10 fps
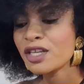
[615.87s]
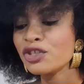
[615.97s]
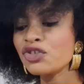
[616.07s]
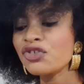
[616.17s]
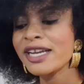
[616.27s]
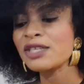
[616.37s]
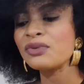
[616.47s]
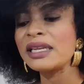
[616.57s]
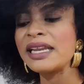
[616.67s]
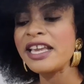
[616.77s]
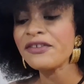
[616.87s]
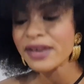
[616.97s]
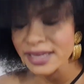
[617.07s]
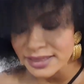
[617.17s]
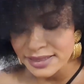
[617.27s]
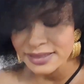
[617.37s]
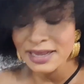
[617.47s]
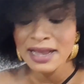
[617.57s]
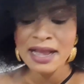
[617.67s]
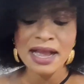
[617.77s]
stress
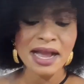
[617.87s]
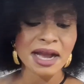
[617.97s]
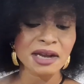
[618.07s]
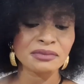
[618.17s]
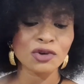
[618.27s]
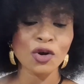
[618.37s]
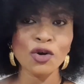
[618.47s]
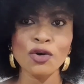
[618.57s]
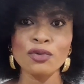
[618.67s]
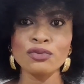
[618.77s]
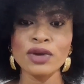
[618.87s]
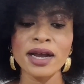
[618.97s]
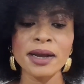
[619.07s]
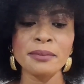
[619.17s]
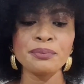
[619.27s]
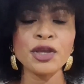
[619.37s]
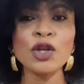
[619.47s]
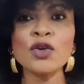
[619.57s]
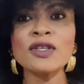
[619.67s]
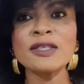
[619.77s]
relievers, or
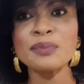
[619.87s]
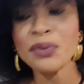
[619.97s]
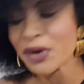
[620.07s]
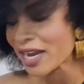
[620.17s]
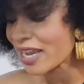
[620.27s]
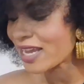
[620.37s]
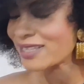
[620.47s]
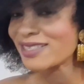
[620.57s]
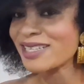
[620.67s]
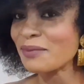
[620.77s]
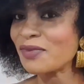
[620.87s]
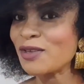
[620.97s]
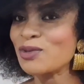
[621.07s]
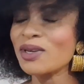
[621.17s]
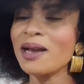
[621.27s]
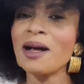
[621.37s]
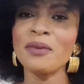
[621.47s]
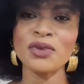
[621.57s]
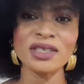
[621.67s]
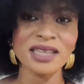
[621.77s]
pillow sprays, something to
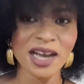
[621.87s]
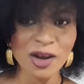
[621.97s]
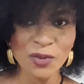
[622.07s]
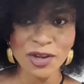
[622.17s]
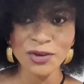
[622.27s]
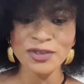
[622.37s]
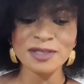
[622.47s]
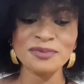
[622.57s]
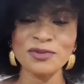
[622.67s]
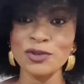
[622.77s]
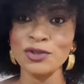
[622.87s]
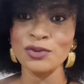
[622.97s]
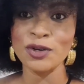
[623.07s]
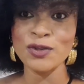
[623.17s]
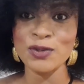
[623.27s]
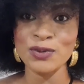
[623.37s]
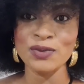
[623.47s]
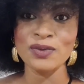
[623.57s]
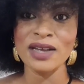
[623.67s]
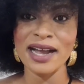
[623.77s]
calm you down when you want
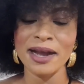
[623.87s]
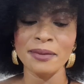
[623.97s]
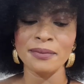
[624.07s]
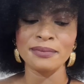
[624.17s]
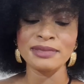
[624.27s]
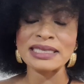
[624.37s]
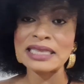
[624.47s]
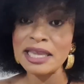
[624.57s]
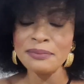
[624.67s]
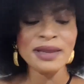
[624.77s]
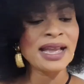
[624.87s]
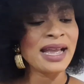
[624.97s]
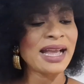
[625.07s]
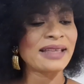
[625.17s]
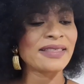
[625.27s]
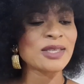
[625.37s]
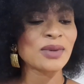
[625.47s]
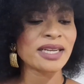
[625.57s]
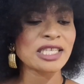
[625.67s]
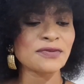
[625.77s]
to sleep. And this
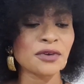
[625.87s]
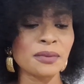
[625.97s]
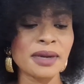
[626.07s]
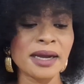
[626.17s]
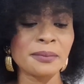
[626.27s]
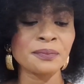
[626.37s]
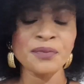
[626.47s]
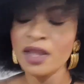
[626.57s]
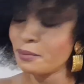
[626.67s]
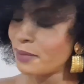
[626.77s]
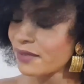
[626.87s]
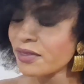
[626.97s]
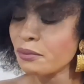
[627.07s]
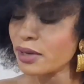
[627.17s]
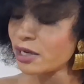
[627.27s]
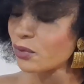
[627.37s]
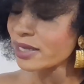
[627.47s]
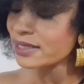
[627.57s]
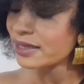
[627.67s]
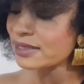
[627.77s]
one is from Bath and Body
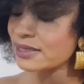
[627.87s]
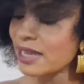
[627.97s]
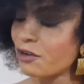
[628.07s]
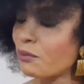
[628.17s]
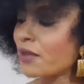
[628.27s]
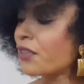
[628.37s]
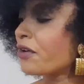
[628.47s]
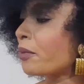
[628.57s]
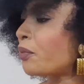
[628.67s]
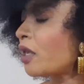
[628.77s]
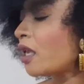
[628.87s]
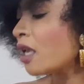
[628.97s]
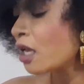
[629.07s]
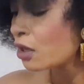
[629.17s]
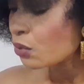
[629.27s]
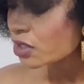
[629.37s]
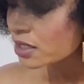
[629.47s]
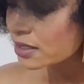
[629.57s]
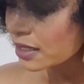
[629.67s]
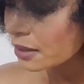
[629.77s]
Works, and this is Aromatherapy, which
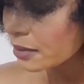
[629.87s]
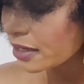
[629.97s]
is a